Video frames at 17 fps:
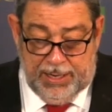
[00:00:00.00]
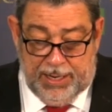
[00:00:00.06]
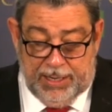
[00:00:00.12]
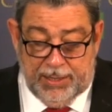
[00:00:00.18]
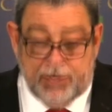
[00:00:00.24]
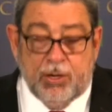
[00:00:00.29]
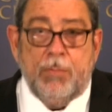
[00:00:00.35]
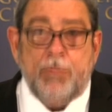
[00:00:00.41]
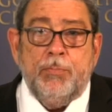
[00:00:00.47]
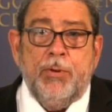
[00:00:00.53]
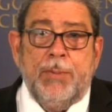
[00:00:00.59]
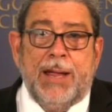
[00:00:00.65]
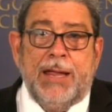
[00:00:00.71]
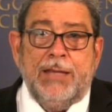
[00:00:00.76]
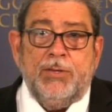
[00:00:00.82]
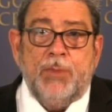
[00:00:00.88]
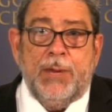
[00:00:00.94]
and
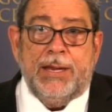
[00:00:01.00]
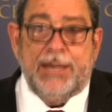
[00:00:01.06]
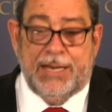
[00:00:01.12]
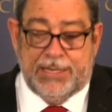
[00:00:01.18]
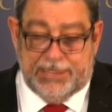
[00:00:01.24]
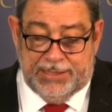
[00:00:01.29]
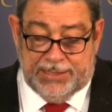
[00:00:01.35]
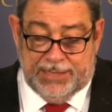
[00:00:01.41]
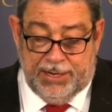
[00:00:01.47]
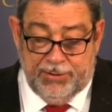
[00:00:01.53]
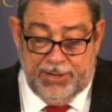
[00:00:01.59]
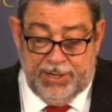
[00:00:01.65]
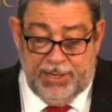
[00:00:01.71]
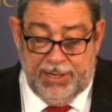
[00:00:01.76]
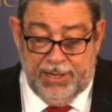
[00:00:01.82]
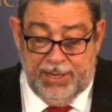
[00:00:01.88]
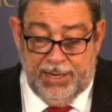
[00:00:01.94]
compromise where
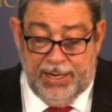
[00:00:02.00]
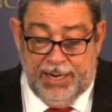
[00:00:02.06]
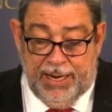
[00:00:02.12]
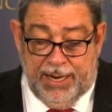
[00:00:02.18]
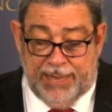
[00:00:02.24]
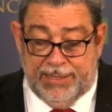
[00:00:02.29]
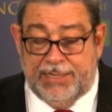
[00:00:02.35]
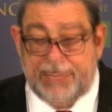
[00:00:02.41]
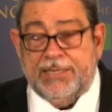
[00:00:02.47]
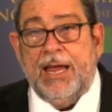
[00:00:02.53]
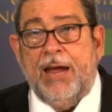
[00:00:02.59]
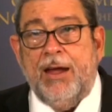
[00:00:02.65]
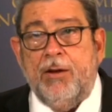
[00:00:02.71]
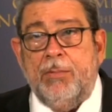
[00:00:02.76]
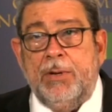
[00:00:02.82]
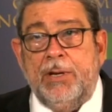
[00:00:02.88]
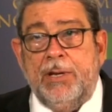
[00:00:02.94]
necessary and
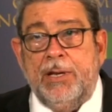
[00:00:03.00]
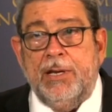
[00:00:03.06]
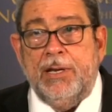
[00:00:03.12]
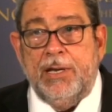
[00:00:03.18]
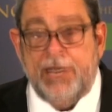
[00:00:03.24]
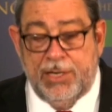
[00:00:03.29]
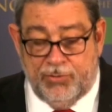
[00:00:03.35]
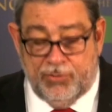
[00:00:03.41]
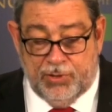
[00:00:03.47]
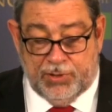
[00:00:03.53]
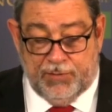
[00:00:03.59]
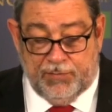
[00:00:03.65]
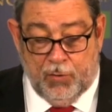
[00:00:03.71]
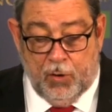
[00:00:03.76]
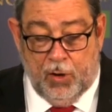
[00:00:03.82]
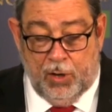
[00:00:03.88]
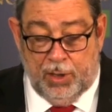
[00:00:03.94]
desirable in the interest
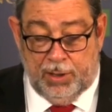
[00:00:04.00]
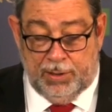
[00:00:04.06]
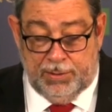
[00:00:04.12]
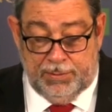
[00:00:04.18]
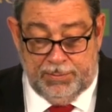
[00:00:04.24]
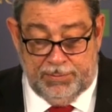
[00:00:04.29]
of all.